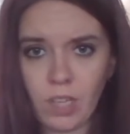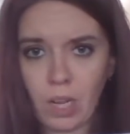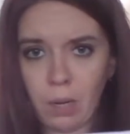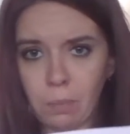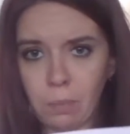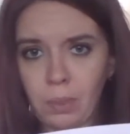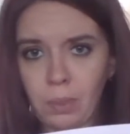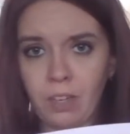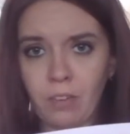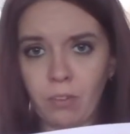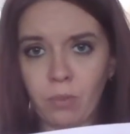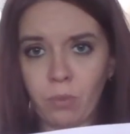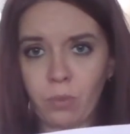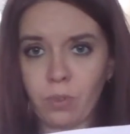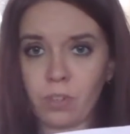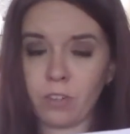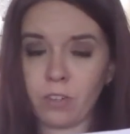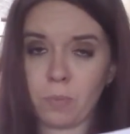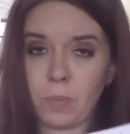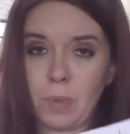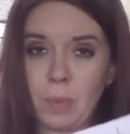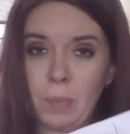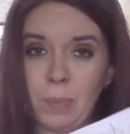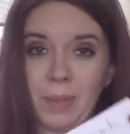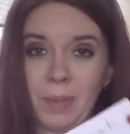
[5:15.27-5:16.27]
a place where
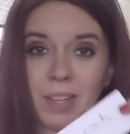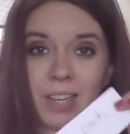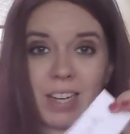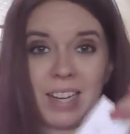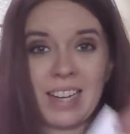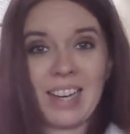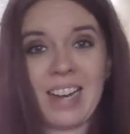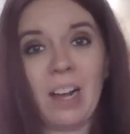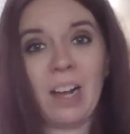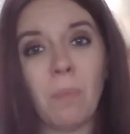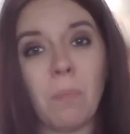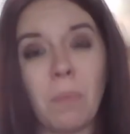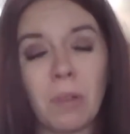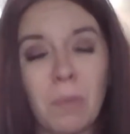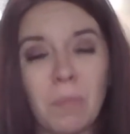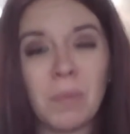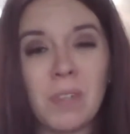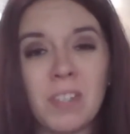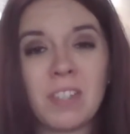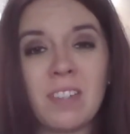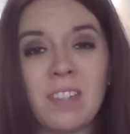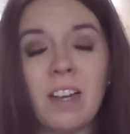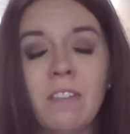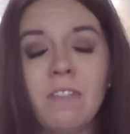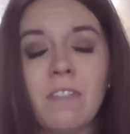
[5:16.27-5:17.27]
there's people that can help them
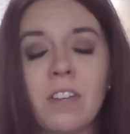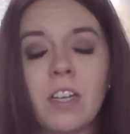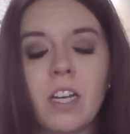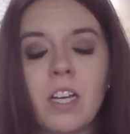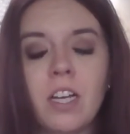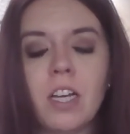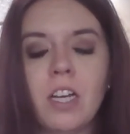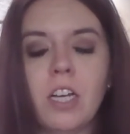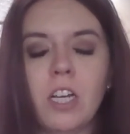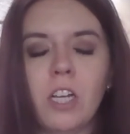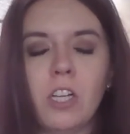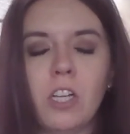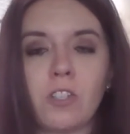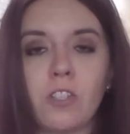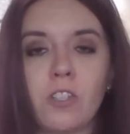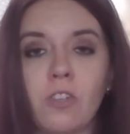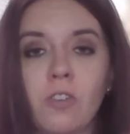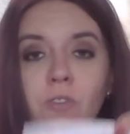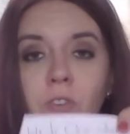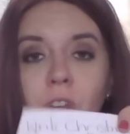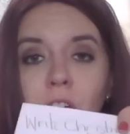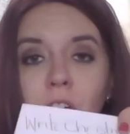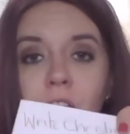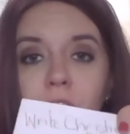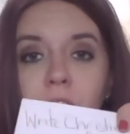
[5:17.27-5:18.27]
with stuff.
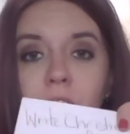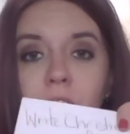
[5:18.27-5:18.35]
So